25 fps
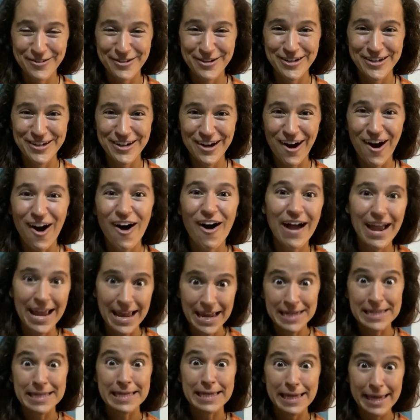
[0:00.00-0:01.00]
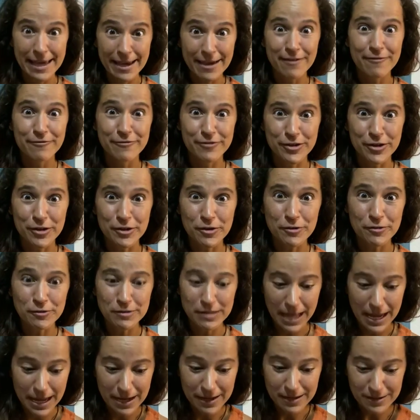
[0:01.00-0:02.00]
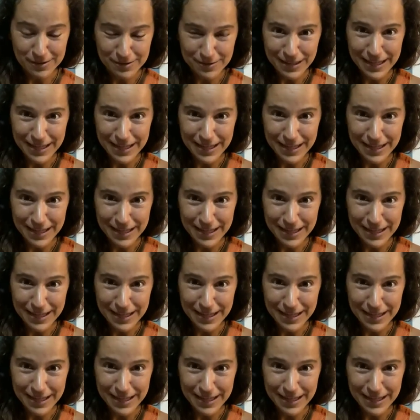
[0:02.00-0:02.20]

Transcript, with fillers: for y'all and give you like